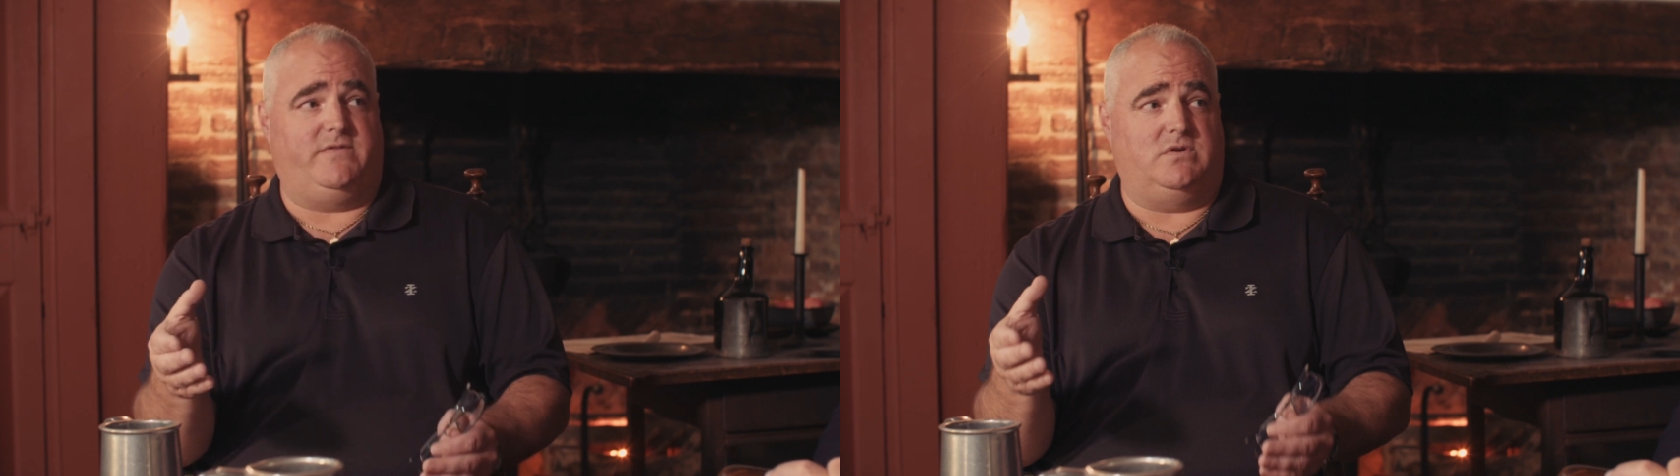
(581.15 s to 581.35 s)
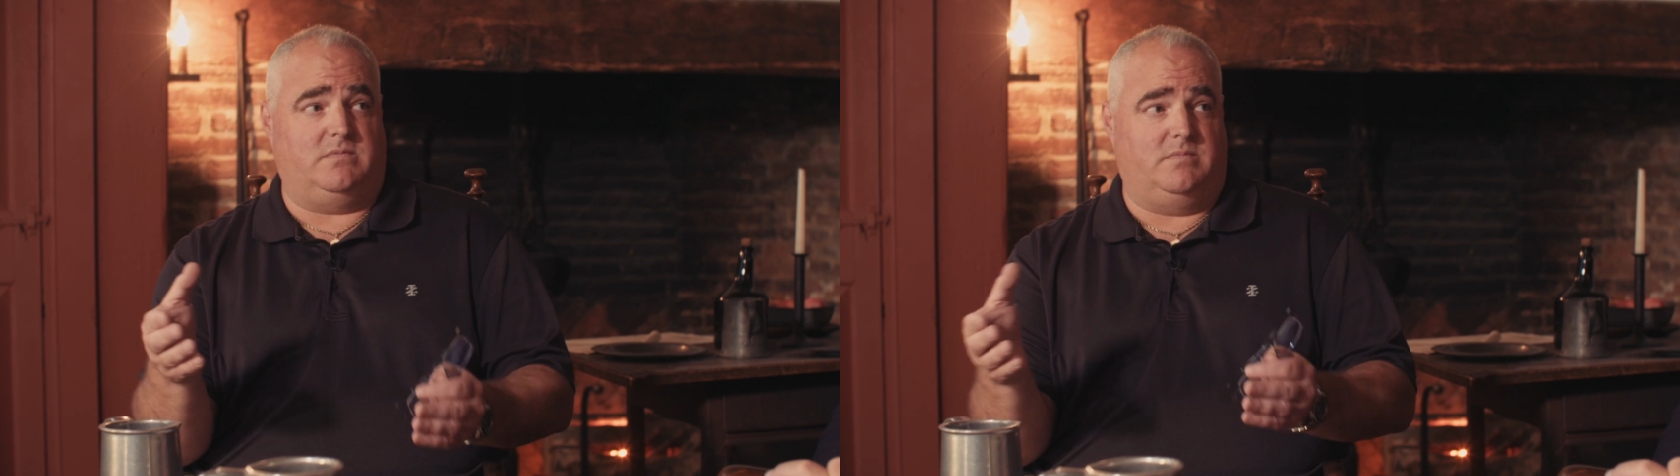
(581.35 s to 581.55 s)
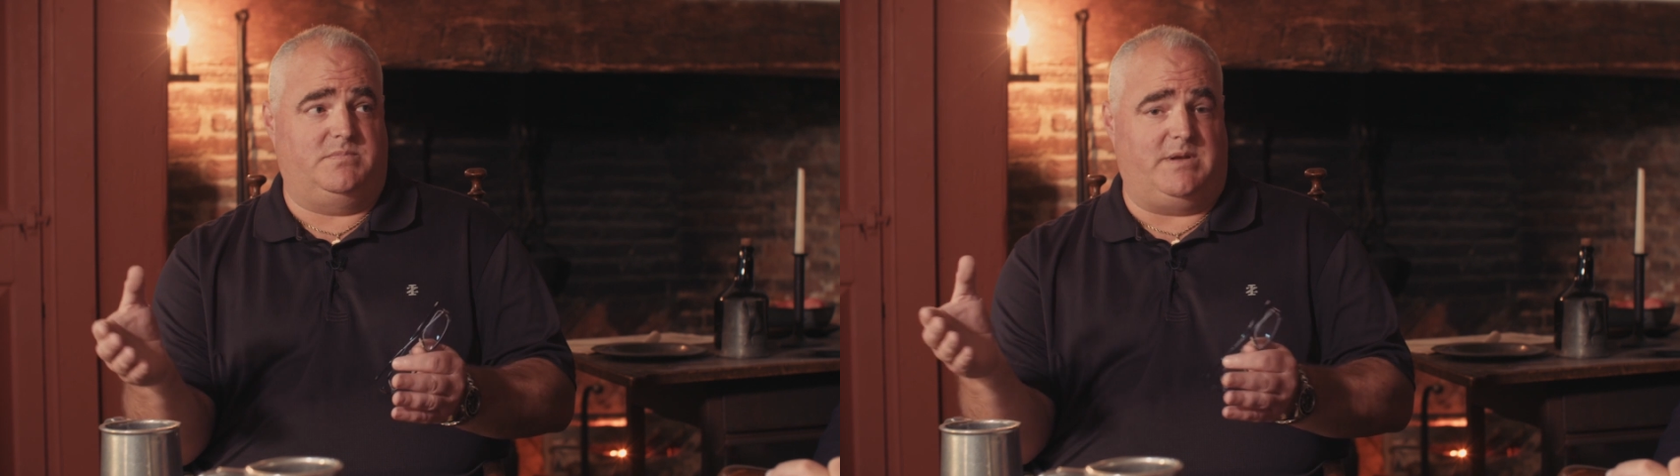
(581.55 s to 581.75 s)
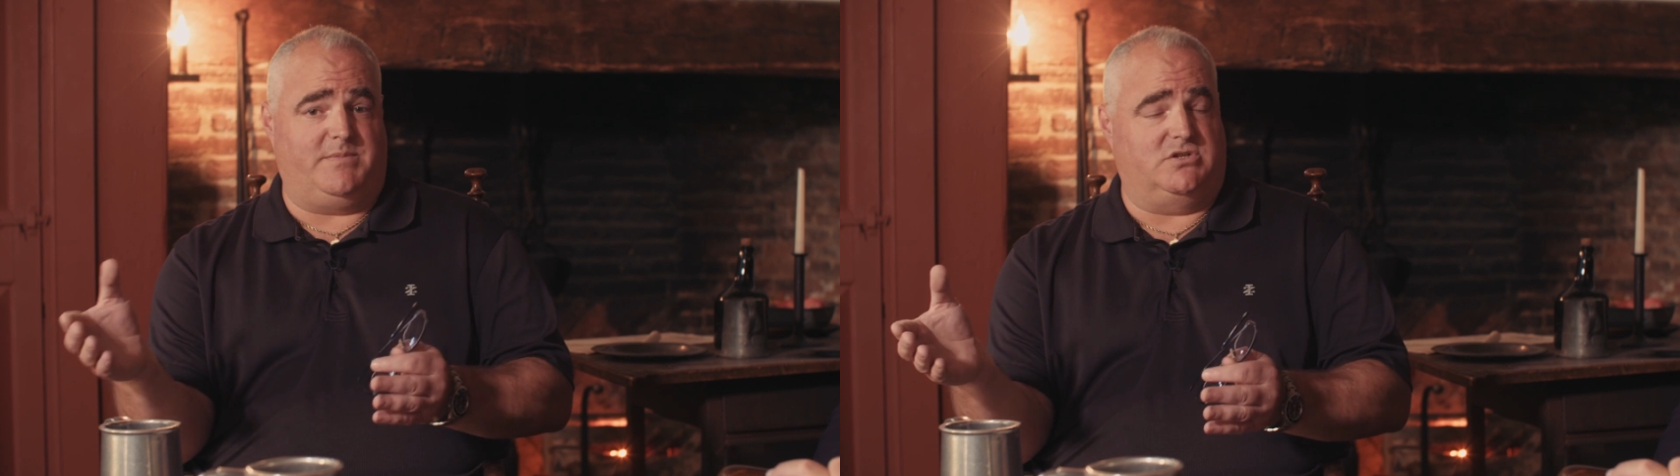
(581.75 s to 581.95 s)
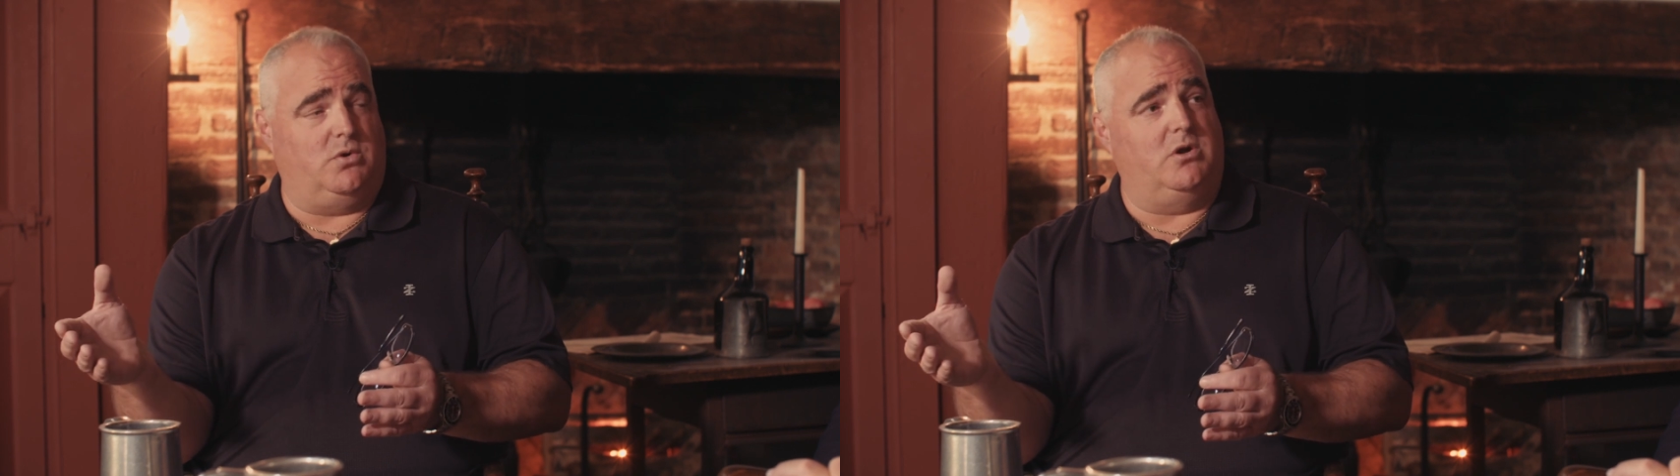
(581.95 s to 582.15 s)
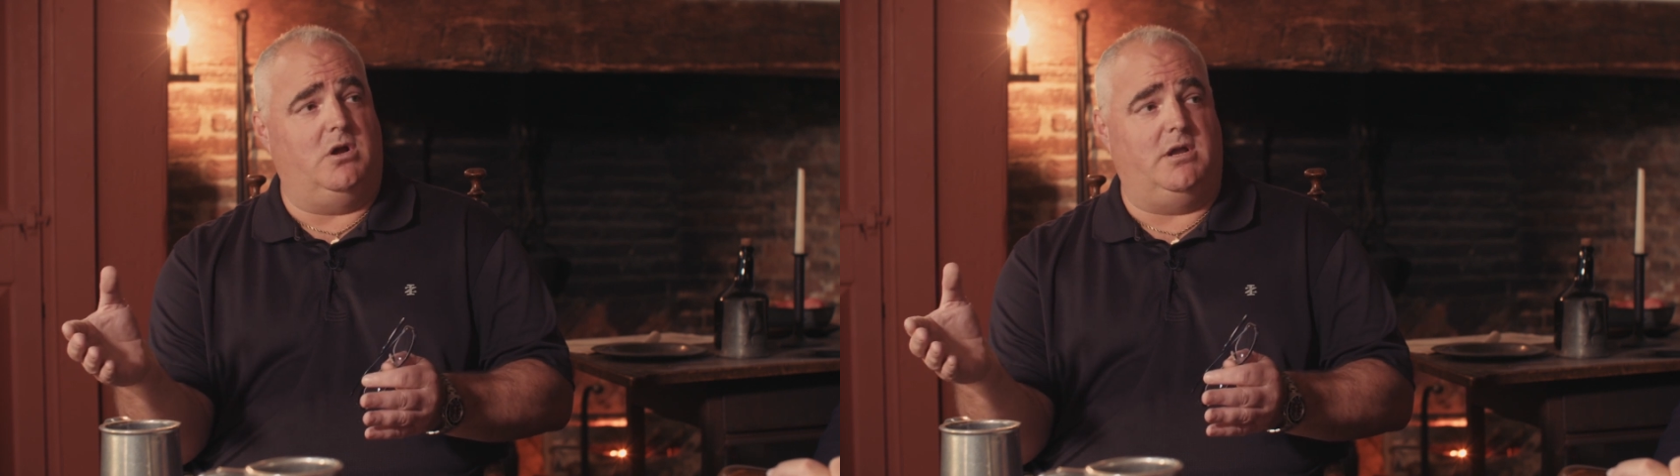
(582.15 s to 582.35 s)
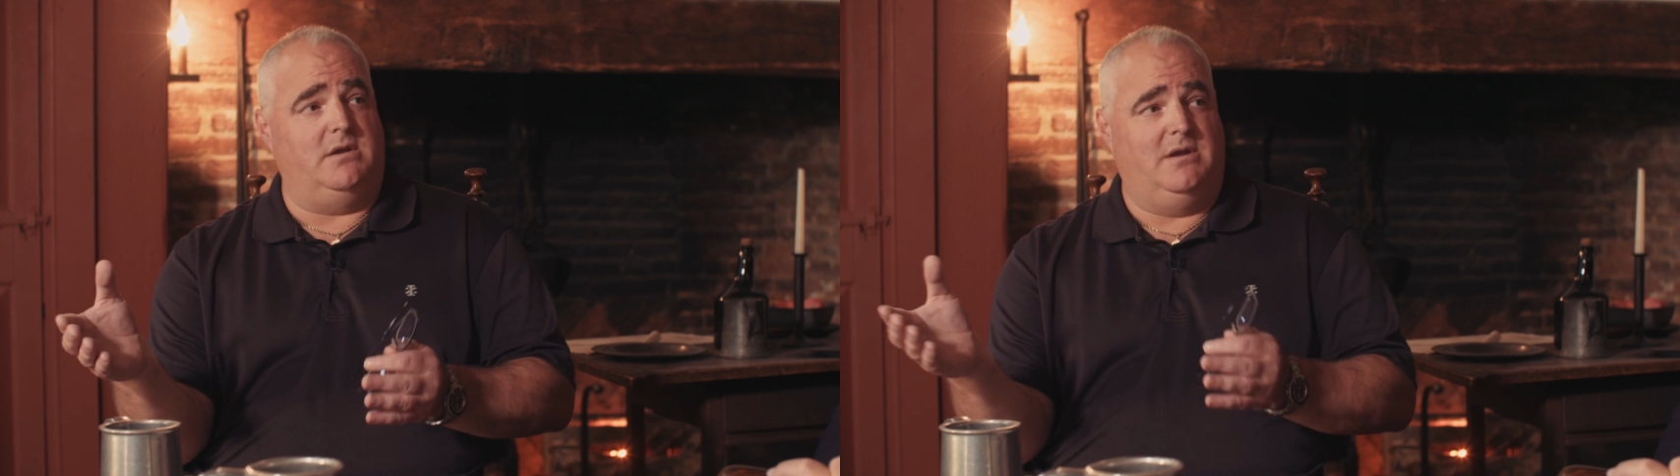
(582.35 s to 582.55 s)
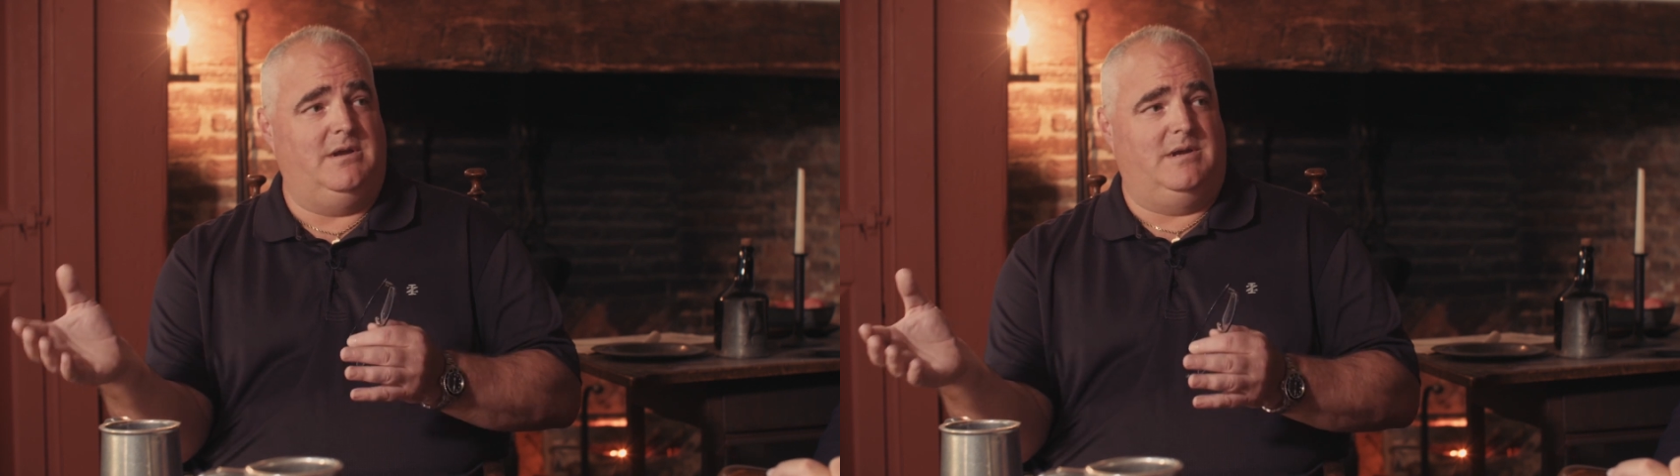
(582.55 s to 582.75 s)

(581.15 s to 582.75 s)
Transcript: if something's going on